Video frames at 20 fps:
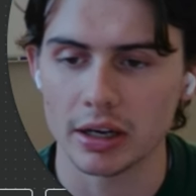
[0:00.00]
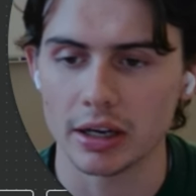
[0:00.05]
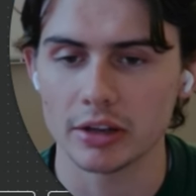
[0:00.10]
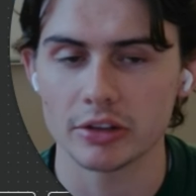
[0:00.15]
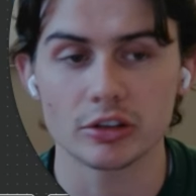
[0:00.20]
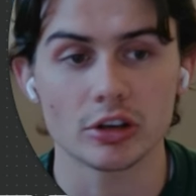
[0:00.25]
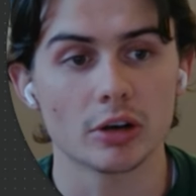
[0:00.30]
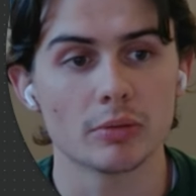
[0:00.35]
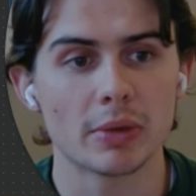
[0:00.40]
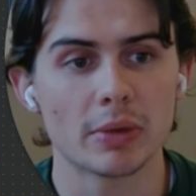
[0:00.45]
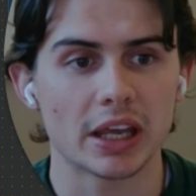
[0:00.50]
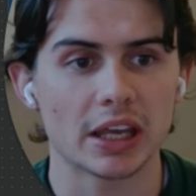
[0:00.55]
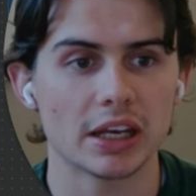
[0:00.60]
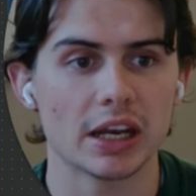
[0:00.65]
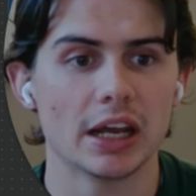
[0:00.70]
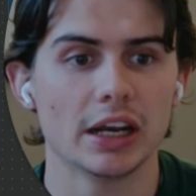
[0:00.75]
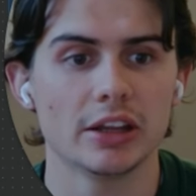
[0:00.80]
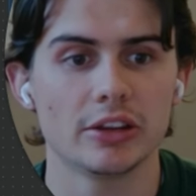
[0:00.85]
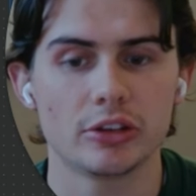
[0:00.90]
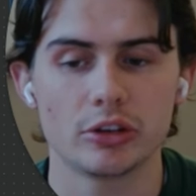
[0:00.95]
start making
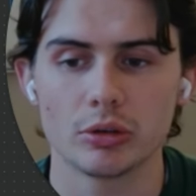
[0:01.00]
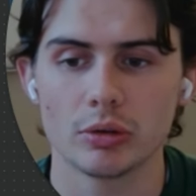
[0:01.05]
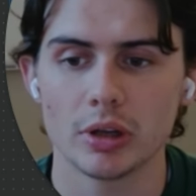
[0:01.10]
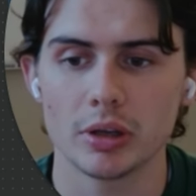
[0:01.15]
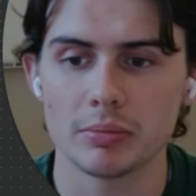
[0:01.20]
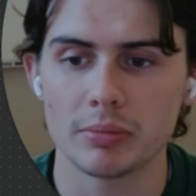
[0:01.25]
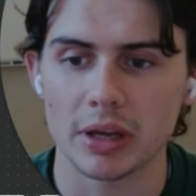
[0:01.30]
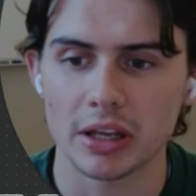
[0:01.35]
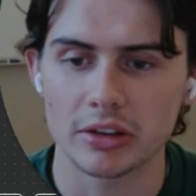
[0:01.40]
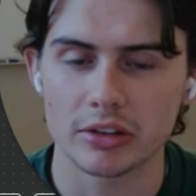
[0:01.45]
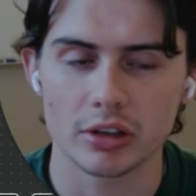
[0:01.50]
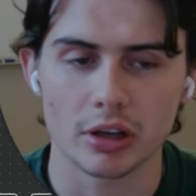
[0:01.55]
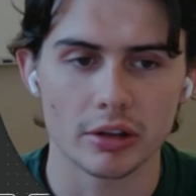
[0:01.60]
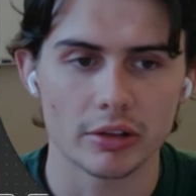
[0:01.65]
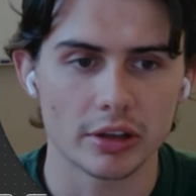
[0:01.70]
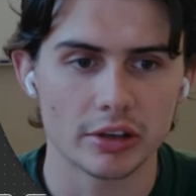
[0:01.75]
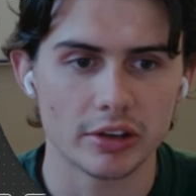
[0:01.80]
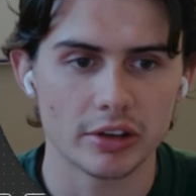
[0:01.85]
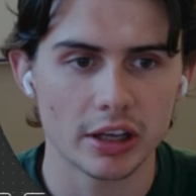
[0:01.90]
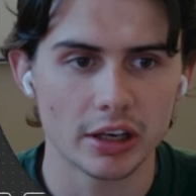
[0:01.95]
edits to it based on
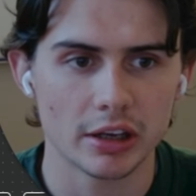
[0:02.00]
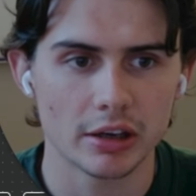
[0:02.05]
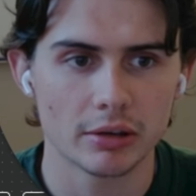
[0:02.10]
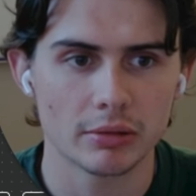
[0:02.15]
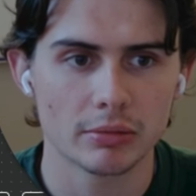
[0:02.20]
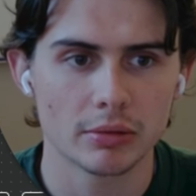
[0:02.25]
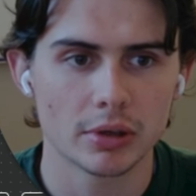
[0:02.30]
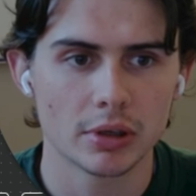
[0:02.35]
the data.